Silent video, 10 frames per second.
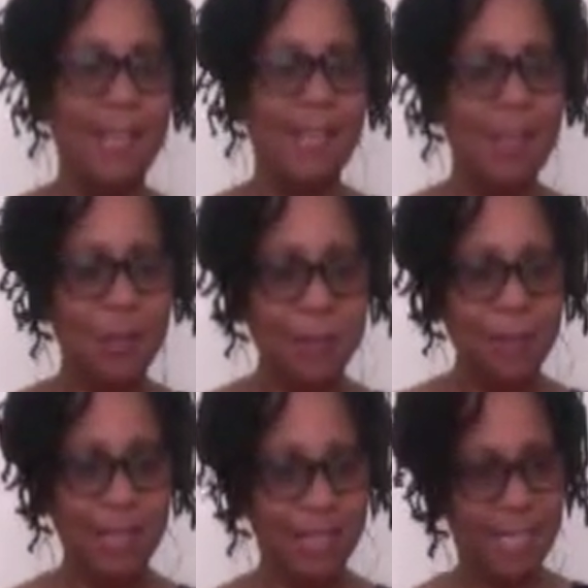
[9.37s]
So
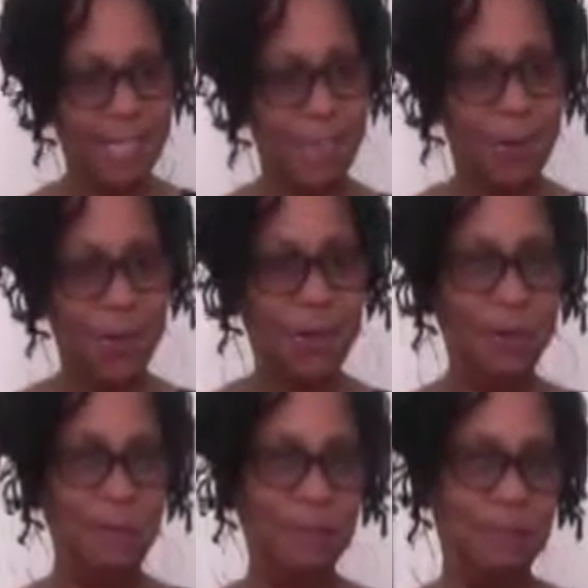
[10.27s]
let's get started.
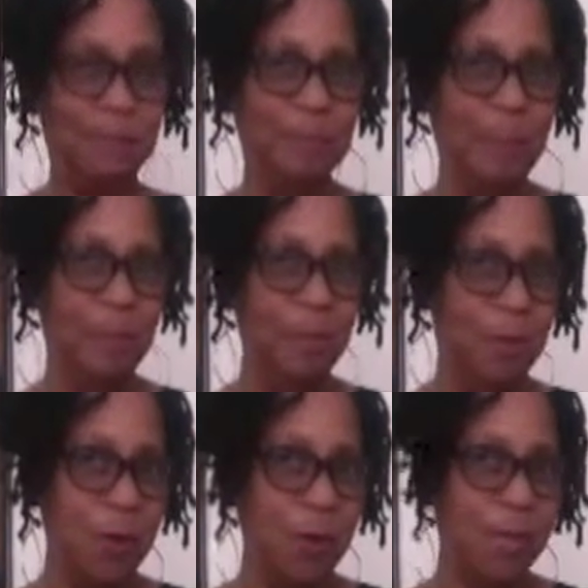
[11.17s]
But
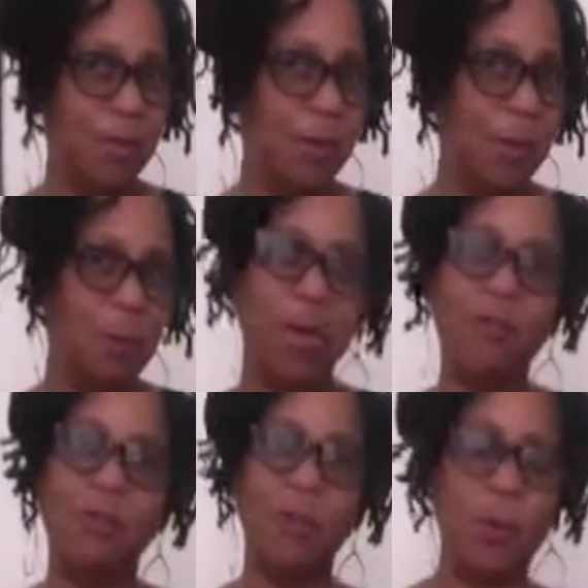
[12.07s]
before I get started, I want to
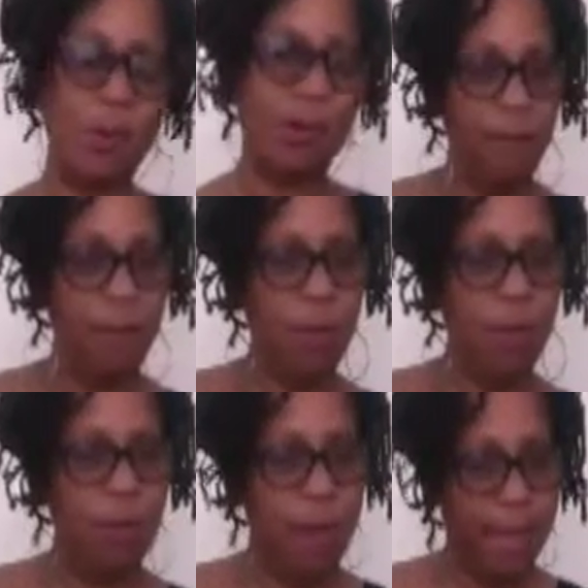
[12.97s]
ask you a question. Have you
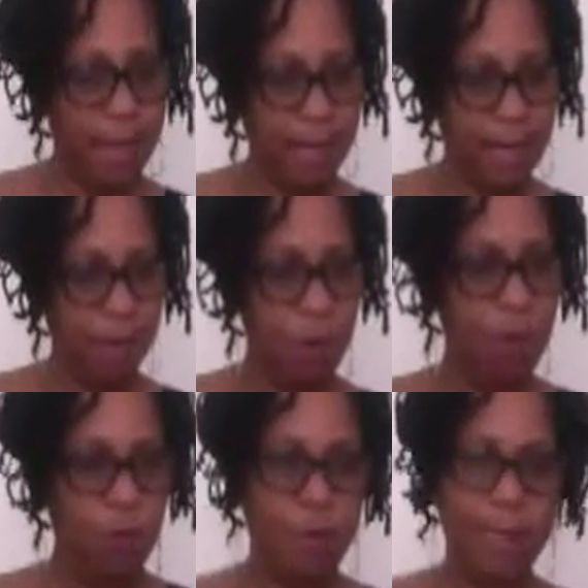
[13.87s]
ever
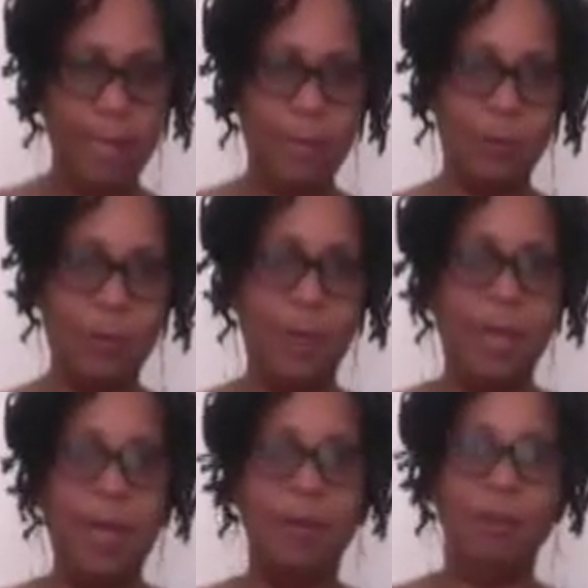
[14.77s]
overpacked, or
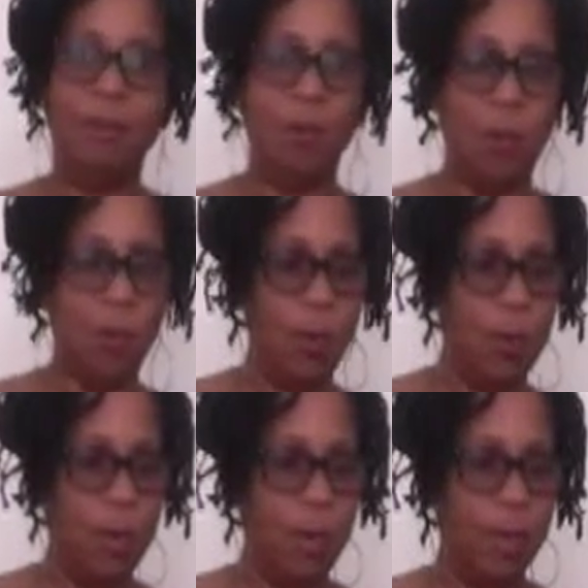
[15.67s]
paid extra for
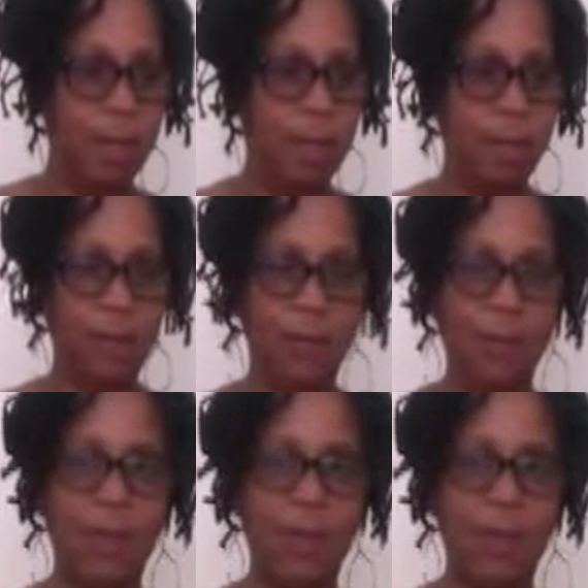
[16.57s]
overweight luggage?